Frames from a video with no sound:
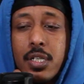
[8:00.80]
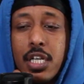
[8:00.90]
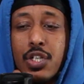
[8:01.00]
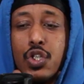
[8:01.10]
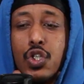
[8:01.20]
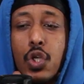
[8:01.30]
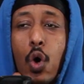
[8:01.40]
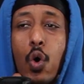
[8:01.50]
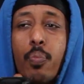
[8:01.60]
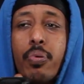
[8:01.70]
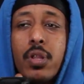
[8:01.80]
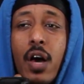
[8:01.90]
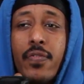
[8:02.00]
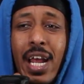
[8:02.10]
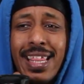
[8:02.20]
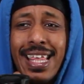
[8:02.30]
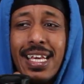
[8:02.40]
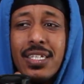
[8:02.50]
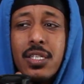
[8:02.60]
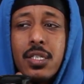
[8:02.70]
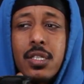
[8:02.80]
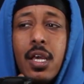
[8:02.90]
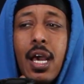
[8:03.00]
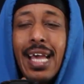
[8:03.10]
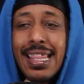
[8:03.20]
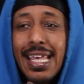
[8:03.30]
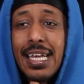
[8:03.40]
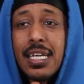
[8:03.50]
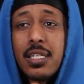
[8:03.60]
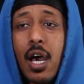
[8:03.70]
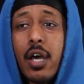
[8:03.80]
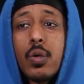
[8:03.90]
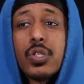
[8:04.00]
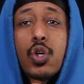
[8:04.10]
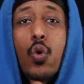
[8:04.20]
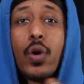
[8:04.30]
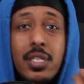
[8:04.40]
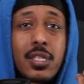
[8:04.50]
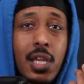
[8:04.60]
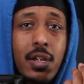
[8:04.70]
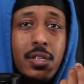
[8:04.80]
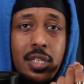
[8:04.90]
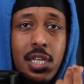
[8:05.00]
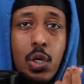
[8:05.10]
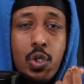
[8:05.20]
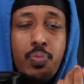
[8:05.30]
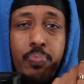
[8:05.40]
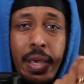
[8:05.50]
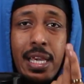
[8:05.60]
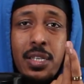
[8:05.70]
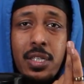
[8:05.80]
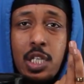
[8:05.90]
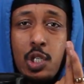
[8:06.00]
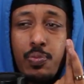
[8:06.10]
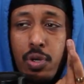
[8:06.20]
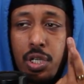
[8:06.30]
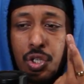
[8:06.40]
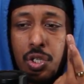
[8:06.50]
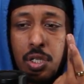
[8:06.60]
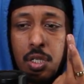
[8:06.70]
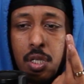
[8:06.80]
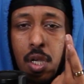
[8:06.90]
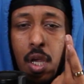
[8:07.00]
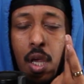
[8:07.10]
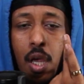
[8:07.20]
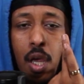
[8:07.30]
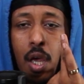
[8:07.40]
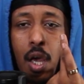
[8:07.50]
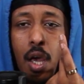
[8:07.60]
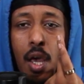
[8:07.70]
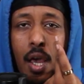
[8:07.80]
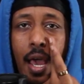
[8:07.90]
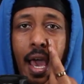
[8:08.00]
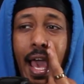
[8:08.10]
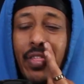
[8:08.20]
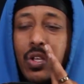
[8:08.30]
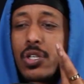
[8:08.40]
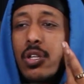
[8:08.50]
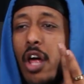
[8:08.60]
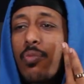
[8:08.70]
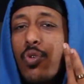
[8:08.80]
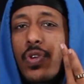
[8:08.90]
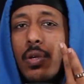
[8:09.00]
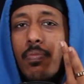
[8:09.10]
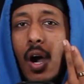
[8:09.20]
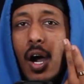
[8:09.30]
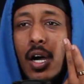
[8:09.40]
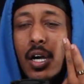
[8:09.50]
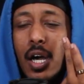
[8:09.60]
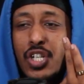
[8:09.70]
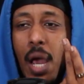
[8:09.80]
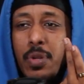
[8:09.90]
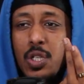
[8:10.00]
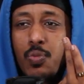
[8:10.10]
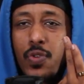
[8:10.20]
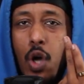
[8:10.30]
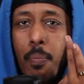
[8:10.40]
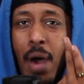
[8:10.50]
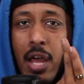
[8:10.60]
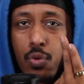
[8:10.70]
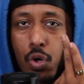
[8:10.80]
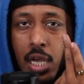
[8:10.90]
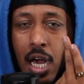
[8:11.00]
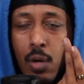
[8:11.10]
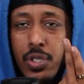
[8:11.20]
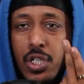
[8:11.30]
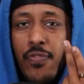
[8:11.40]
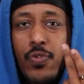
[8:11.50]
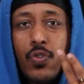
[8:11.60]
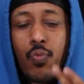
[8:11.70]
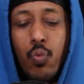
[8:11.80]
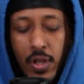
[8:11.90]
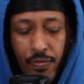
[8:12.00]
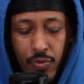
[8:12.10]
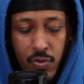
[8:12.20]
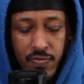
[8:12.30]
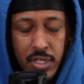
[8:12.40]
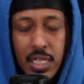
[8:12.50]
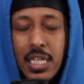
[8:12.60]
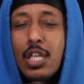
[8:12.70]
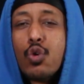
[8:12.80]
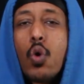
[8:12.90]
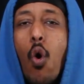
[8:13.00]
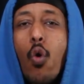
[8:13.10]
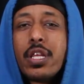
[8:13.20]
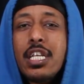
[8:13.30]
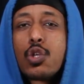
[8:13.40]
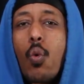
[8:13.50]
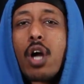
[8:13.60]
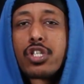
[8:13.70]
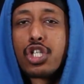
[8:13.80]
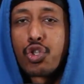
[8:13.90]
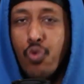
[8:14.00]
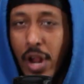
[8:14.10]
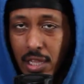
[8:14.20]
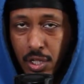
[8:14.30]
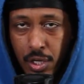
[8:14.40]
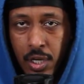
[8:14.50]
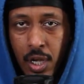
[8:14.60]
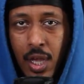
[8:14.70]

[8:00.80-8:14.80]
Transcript: is so beloved. I think Kitano is Quentin Tarantino's biggest inspiration. And there's another movie, a Japanese movie called Battle Royale, which if you've seen, you only need to watch the trailer